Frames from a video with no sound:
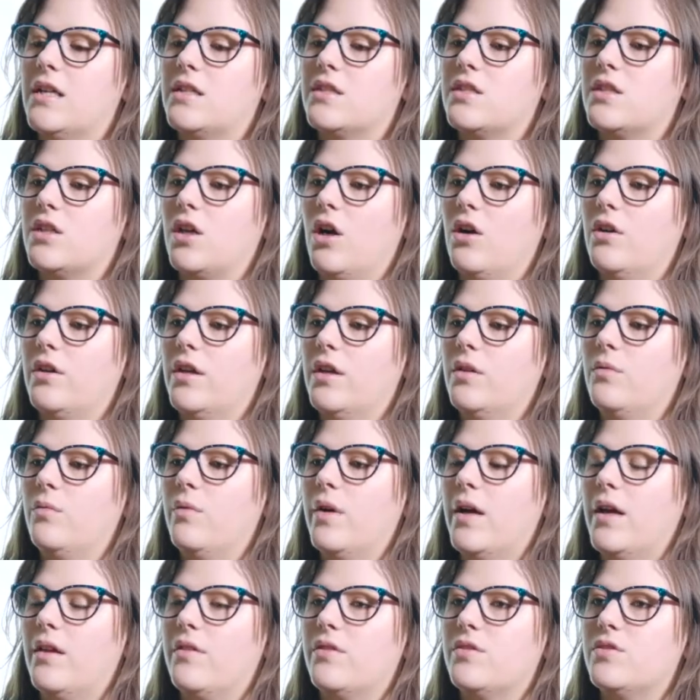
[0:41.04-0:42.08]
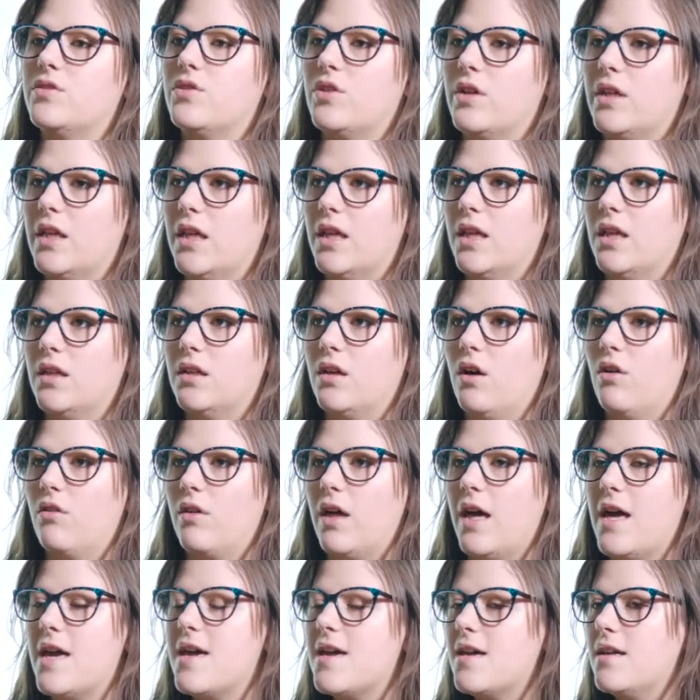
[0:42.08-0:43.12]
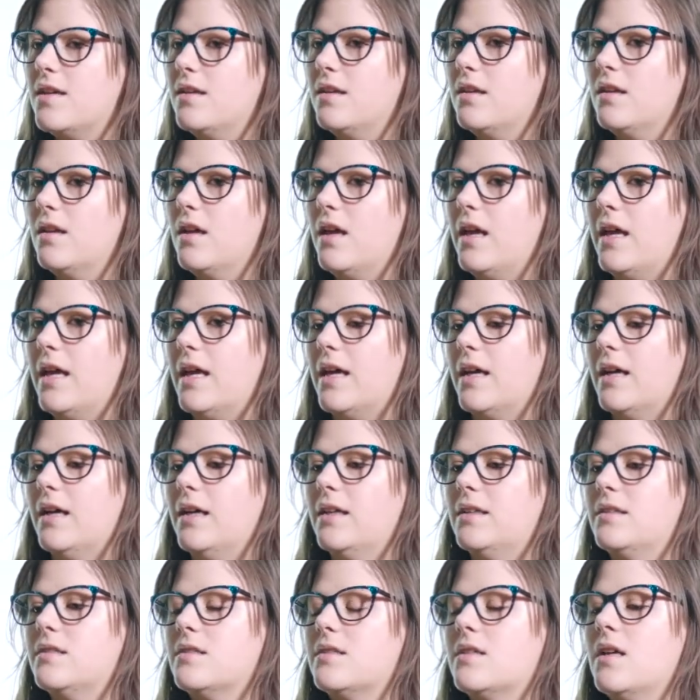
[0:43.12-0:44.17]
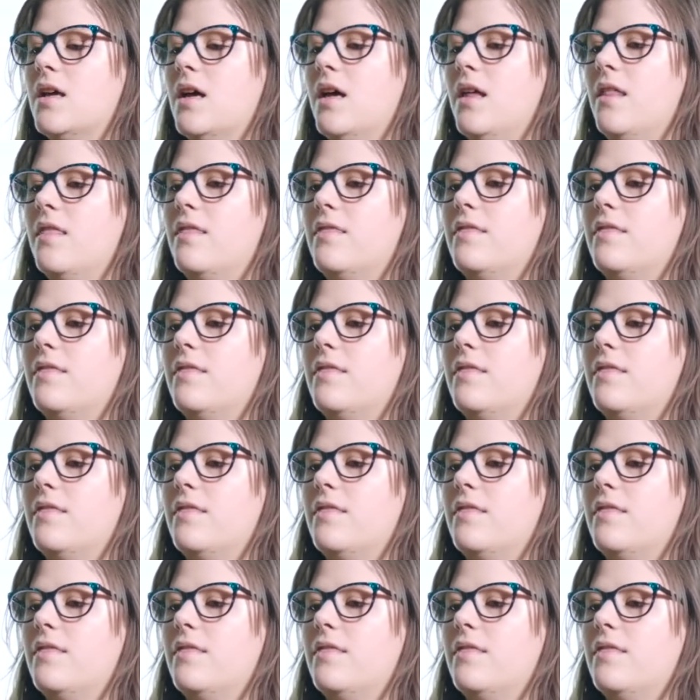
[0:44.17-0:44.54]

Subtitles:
I started with drinking and cocaine, and